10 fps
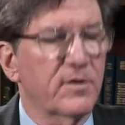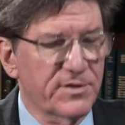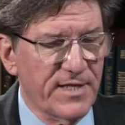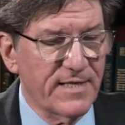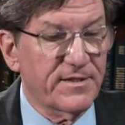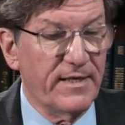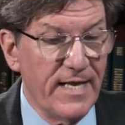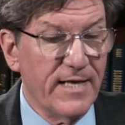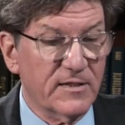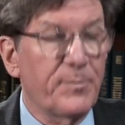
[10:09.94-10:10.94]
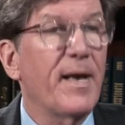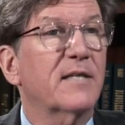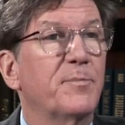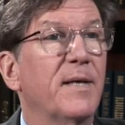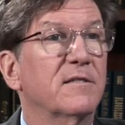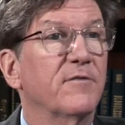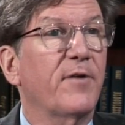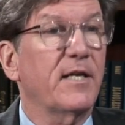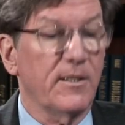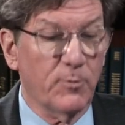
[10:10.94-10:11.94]
says that he expects
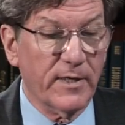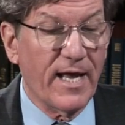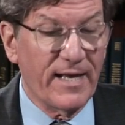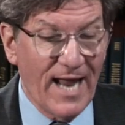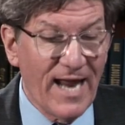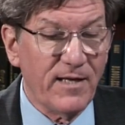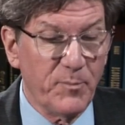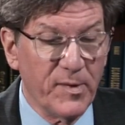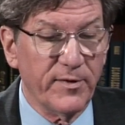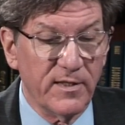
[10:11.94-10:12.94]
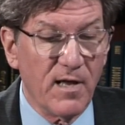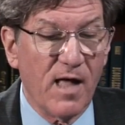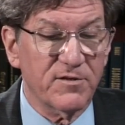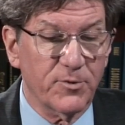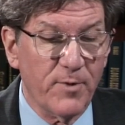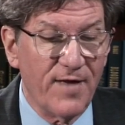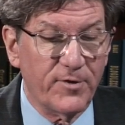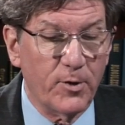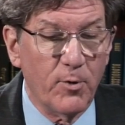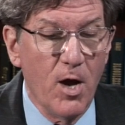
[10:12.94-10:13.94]
Pennsylvania will get $8 billion in
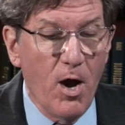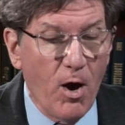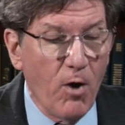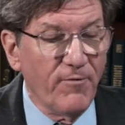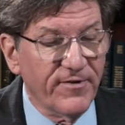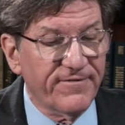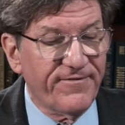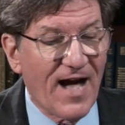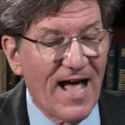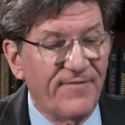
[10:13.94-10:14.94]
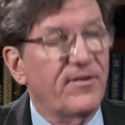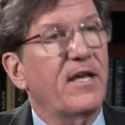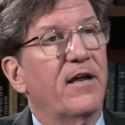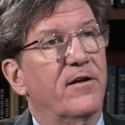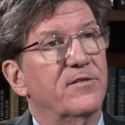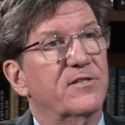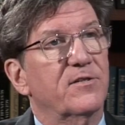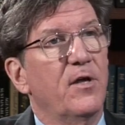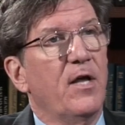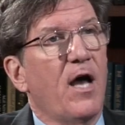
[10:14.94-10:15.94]
revenue over 5
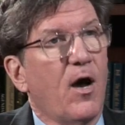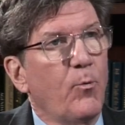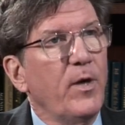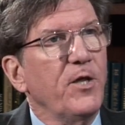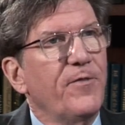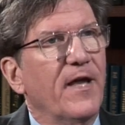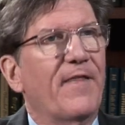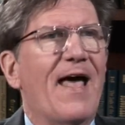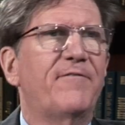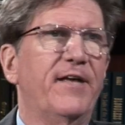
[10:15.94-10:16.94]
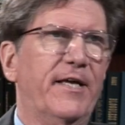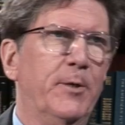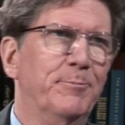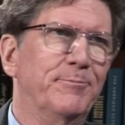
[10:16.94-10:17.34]
years. What do you think of that figure?